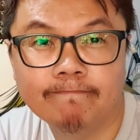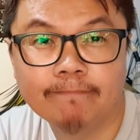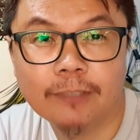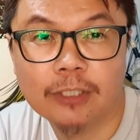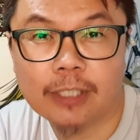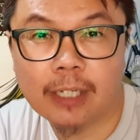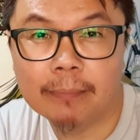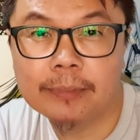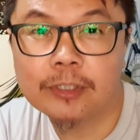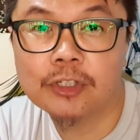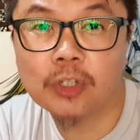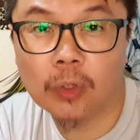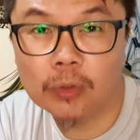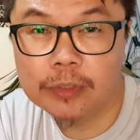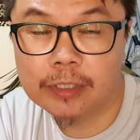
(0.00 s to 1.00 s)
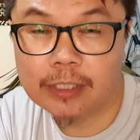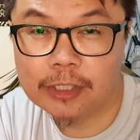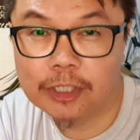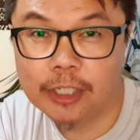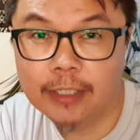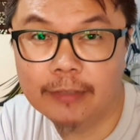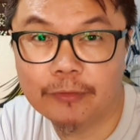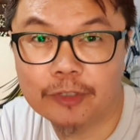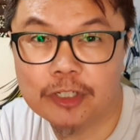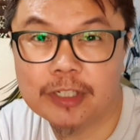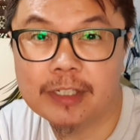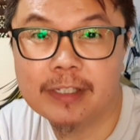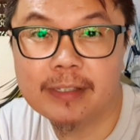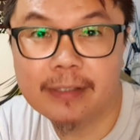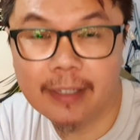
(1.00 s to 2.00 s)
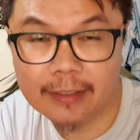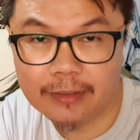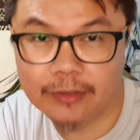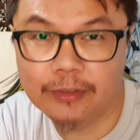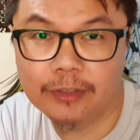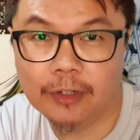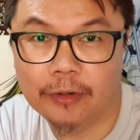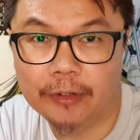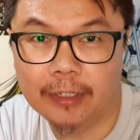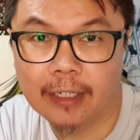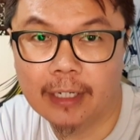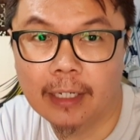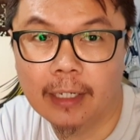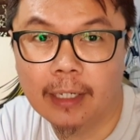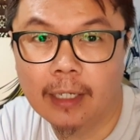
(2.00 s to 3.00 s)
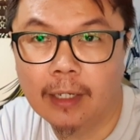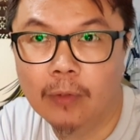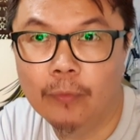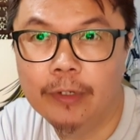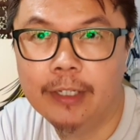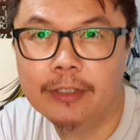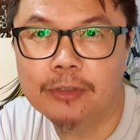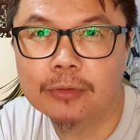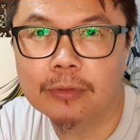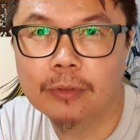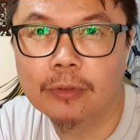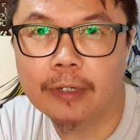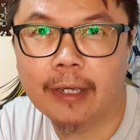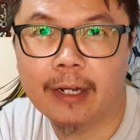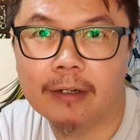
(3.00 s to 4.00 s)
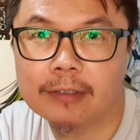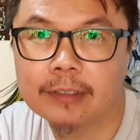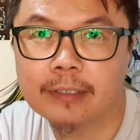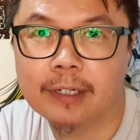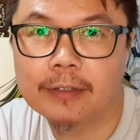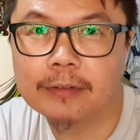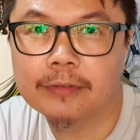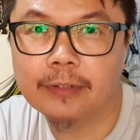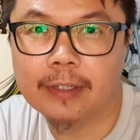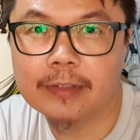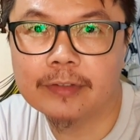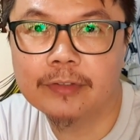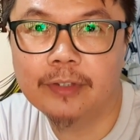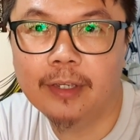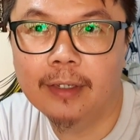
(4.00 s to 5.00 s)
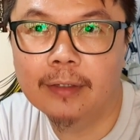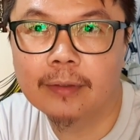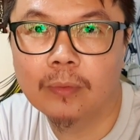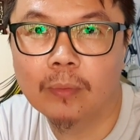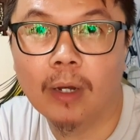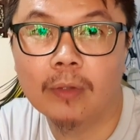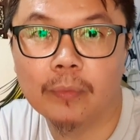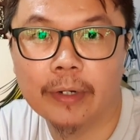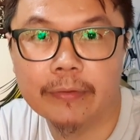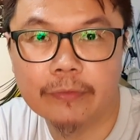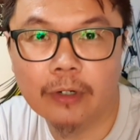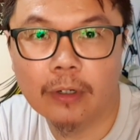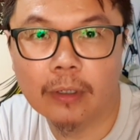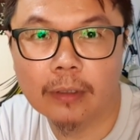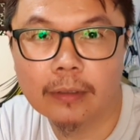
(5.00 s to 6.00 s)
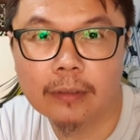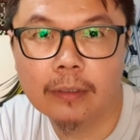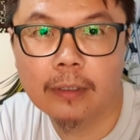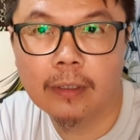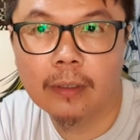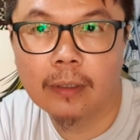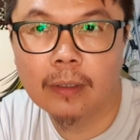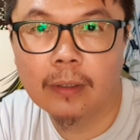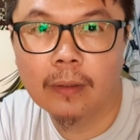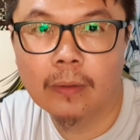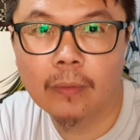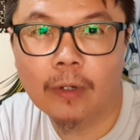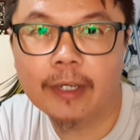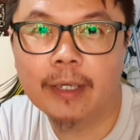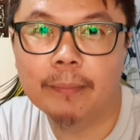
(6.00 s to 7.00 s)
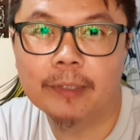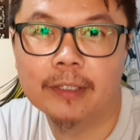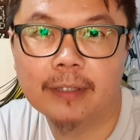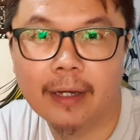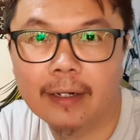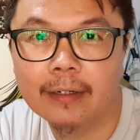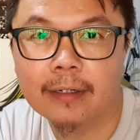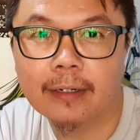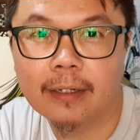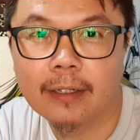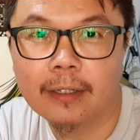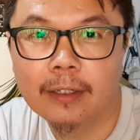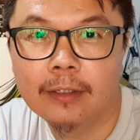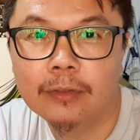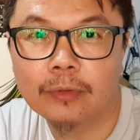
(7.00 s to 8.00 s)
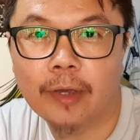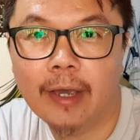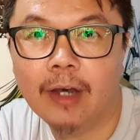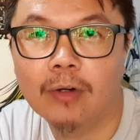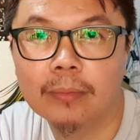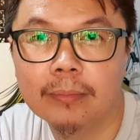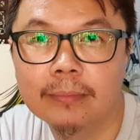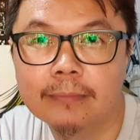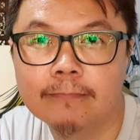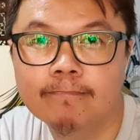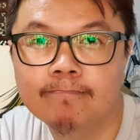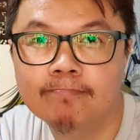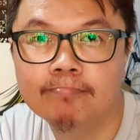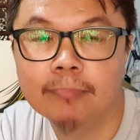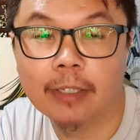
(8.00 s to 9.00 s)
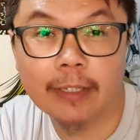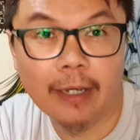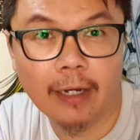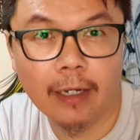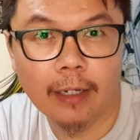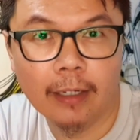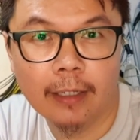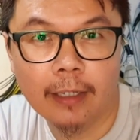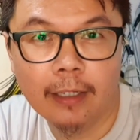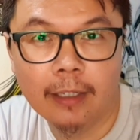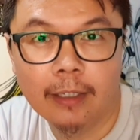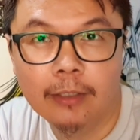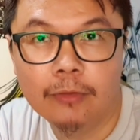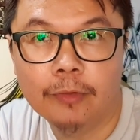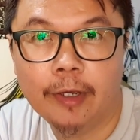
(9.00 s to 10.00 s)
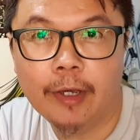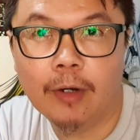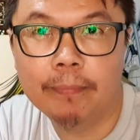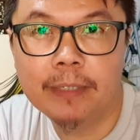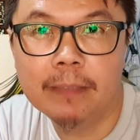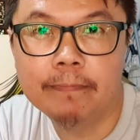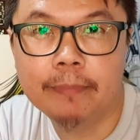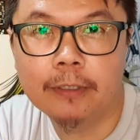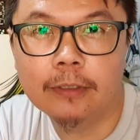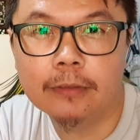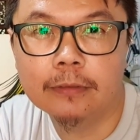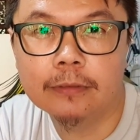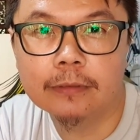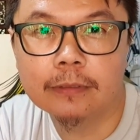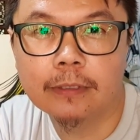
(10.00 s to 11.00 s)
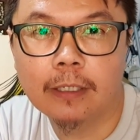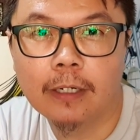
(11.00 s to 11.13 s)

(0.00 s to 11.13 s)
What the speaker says: some soul searching, which is necessary. We need to look at ourselves and see what went wrong, what can be done to help the young, to help people